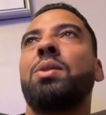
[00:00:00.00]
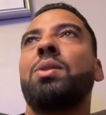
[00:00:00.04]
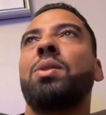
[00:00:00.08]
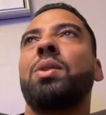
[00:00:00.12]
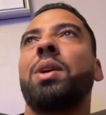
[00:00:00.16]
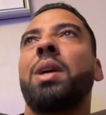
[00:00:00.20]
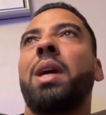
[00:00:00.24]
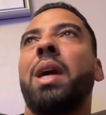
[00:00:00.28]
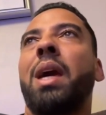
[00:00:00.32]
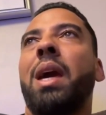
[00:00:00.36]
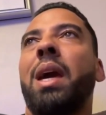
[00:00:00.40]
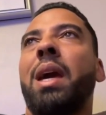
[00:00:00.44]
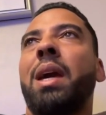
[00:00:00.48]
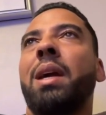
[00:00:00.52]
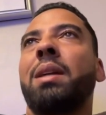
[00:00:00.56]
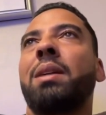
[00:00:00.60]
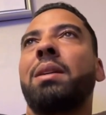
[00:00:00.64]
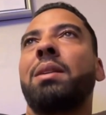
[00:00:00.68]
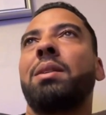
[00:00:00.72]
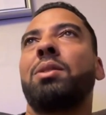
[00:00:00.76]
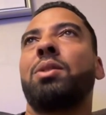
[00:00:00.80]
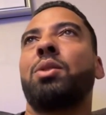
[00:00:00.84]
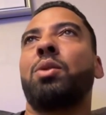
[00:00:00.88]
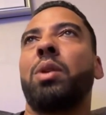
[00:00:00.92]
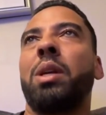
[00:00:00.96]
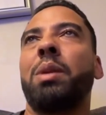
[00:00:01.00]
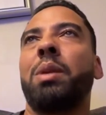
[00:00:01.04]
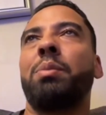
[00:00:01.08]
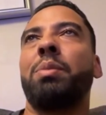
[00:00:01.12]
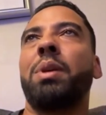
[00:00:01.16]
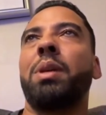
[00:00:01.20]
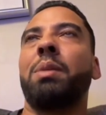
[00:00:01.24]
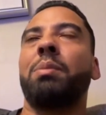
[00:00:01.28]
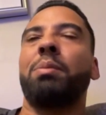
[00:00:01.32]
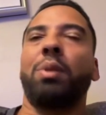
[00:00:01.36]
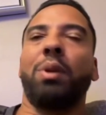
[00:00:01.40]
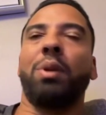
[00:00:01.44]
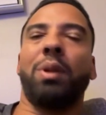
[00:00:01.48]
You can't treat
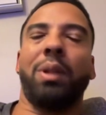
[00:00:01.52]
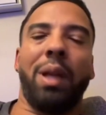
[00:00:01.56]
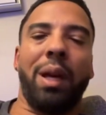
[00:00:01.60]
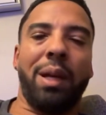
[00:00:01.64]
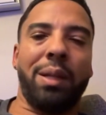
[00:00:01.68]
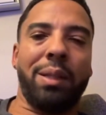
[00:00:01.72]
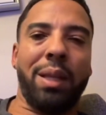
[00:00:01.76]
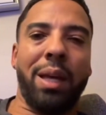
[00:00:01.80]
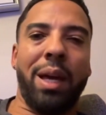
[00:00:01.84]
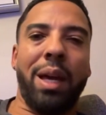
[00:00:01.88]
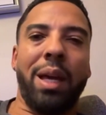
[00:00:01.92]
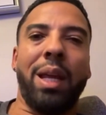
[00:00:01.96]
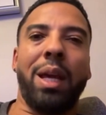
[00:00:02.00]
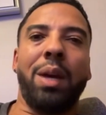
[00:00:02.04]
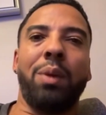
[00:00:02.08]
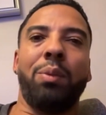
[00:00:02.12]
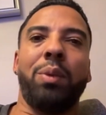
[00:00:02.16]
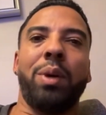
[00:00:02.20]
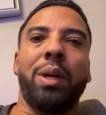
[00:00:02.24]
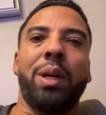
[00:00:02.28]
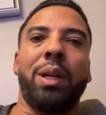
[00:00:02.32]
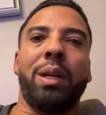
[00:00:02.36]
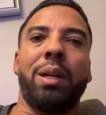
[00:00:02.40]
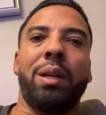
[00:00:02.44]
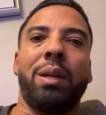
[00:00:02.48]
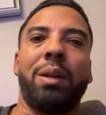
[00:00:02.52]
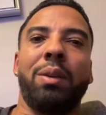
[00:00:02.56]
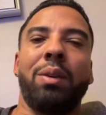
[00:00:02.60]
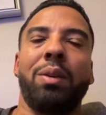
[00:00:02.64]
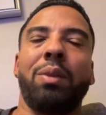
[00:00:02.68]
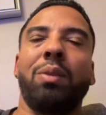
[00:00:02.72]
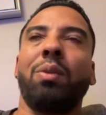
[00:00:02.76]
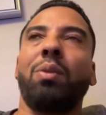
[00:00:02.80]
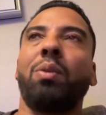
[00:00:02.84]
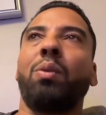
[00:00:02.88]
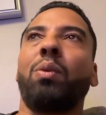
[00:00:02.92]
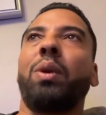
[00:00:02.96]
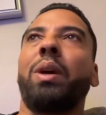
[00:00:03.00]
people like that. And when
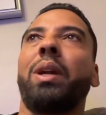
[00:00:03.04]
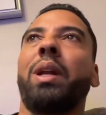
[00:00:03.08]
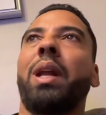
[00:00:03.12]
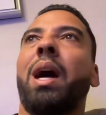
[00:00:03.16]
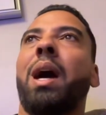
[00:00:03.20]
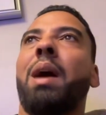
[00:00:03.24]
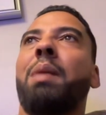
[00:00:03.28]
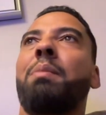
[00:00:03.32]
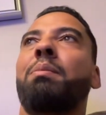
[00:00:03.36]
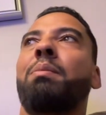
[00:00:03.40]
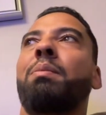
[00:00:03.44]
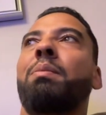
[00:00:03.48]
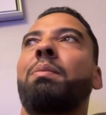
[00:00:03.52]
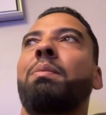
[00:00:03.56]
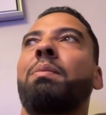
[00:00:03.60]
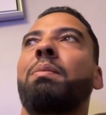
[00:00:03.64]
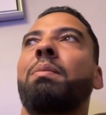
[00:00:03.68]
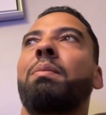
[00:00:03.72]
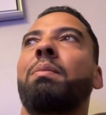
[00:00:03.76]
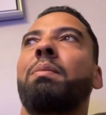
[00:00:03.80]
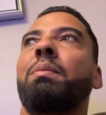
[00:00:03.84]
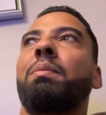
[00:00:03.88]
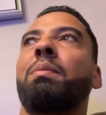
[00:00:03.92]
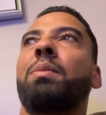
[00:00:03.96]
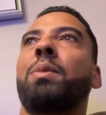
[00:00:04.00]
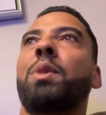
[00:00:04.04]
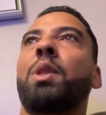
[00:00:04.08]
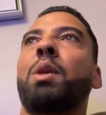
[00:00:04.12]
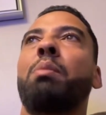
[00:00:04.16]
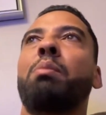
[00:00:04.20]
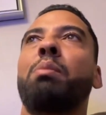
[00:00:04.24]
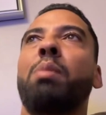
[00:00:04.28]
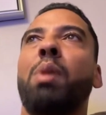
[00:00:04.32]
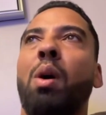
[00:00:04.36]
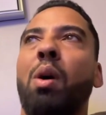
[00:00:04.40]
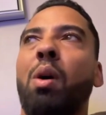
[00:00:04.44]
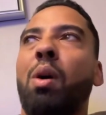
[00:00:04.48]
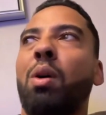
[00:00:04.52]
I'm the
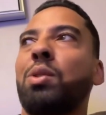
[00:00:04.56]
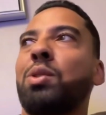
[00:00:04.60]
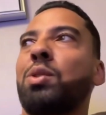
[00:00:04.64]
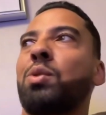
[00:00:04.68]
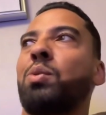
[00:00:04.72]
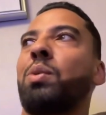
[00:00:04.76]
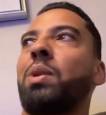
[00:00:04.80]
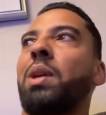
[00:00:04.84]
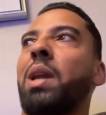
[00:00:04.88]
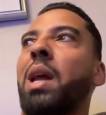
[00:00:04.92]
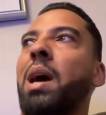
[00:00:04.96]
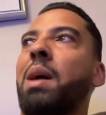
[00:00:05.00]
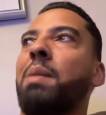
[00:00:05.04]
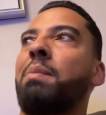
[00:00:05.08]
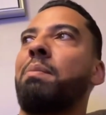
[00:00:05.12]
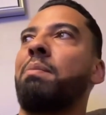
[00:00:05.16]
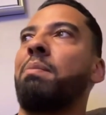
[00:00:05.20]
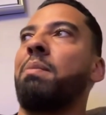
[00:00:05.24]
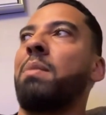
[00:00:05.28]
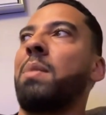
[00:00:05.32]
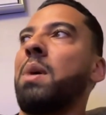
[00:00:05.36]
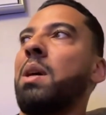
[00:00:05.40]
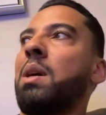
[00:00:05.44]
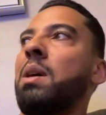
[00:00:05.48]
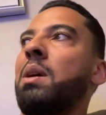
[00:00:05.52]
boss, when I'm